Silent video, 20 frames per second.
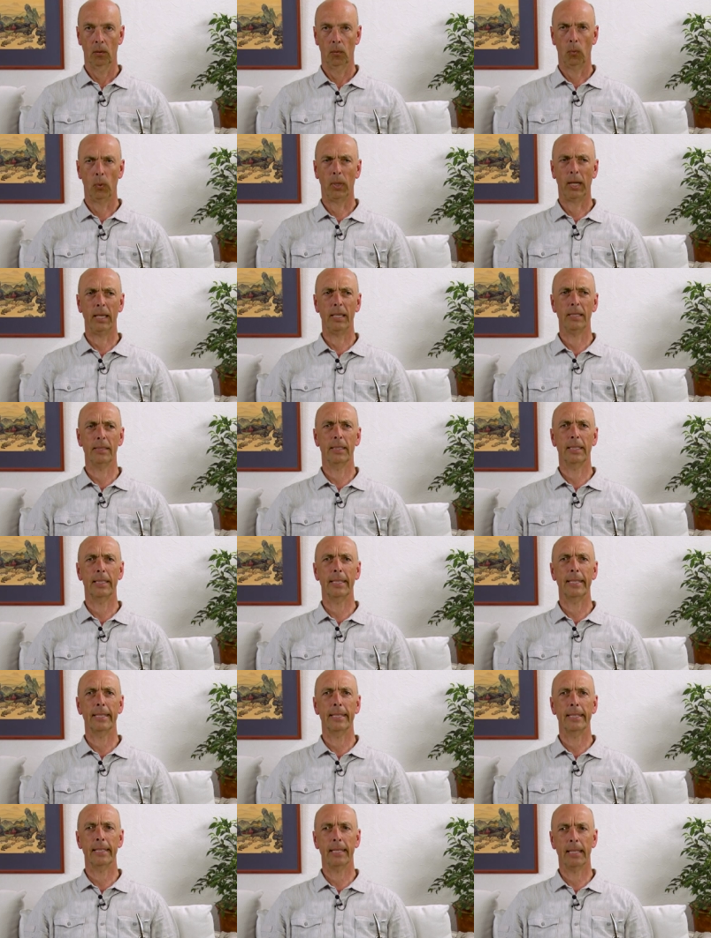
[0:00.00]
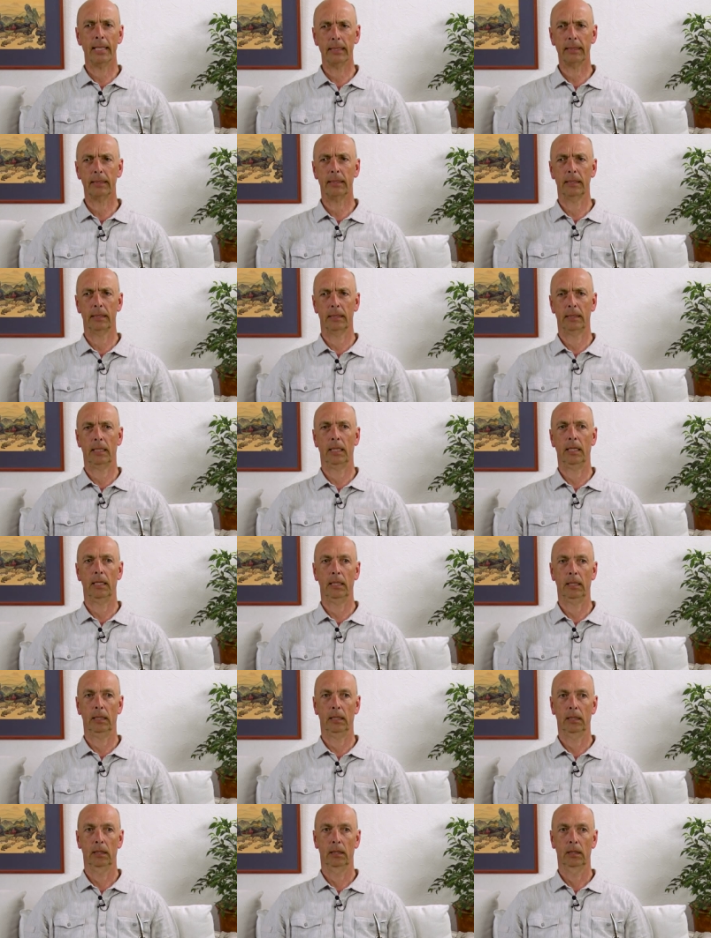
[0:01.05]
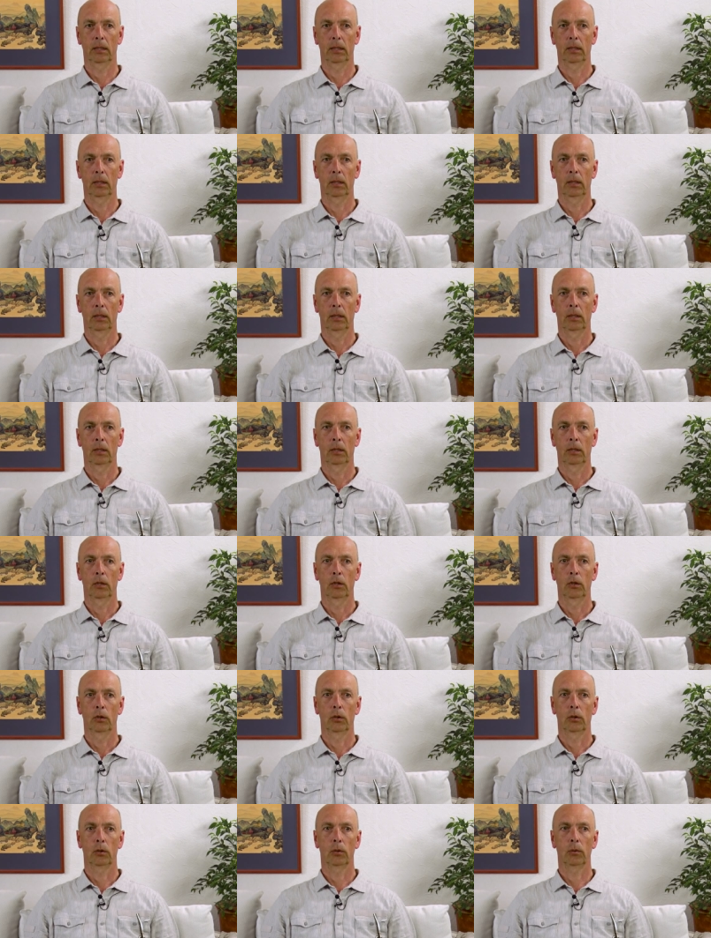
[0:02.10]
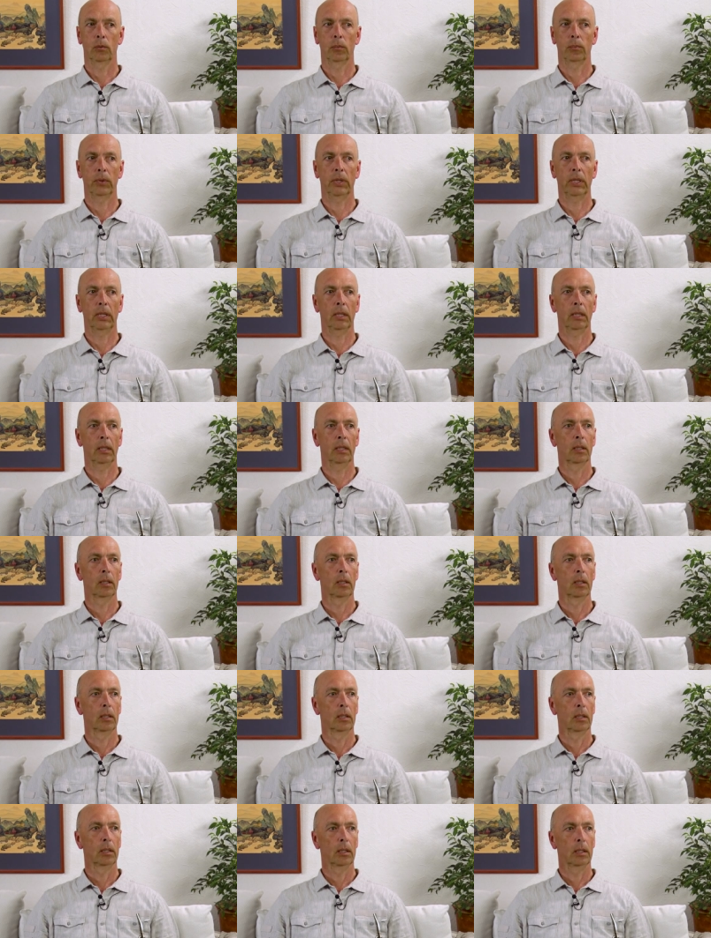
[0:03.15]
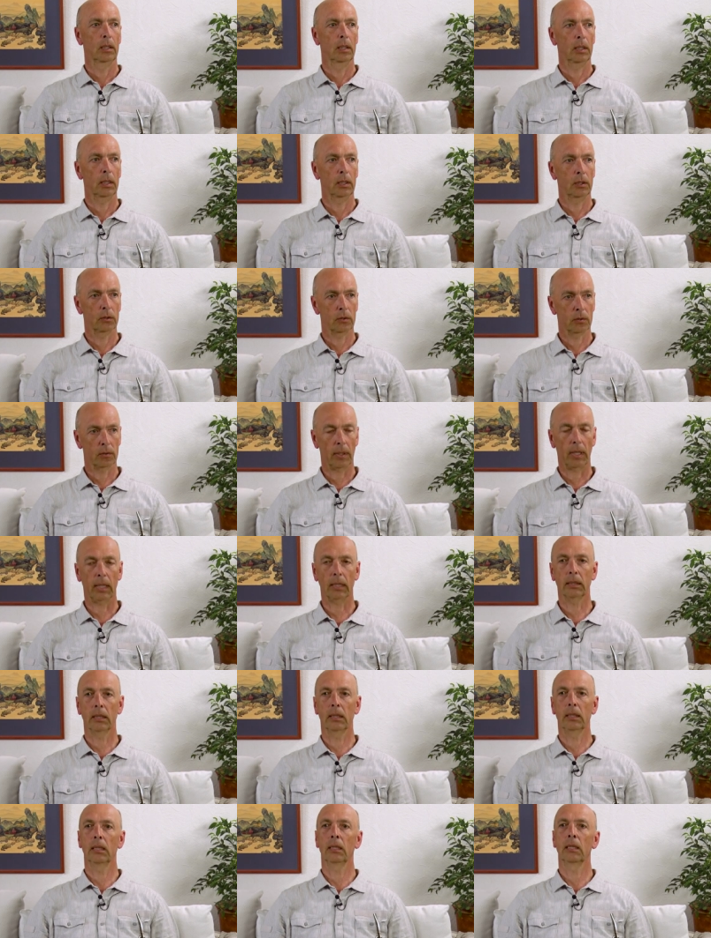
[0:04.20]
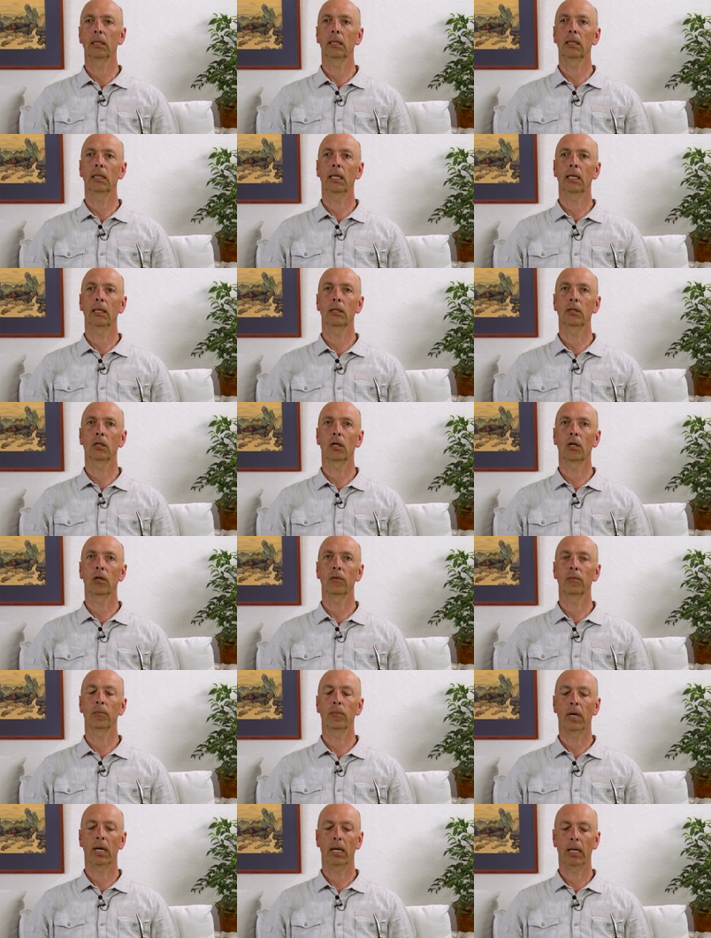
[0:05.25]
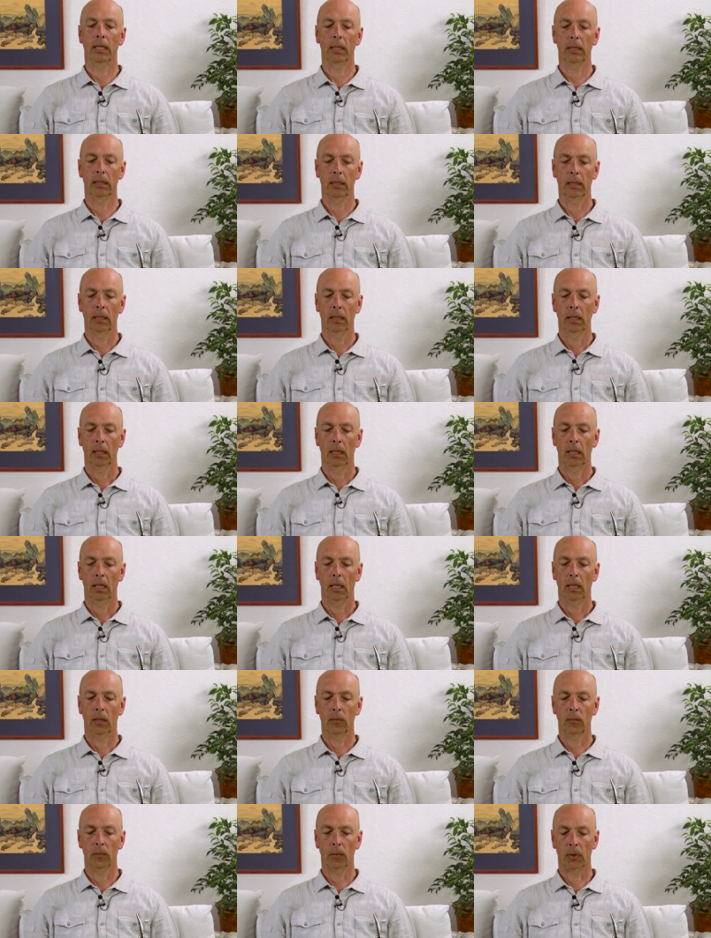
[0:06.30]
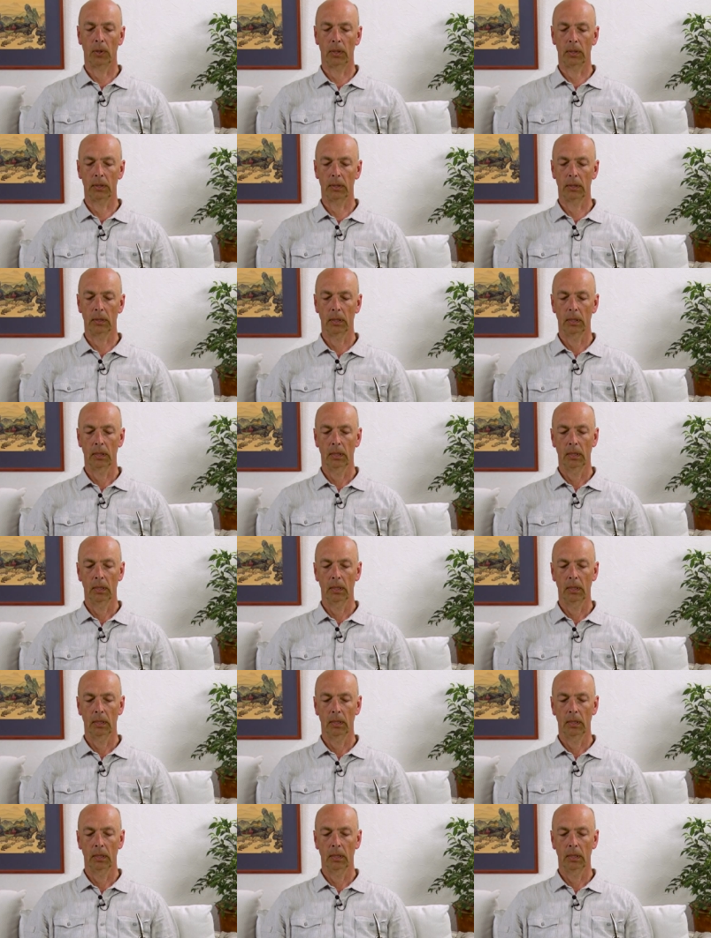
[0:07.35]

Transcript: Why is it necessary to be instructed in the nature of mind, and what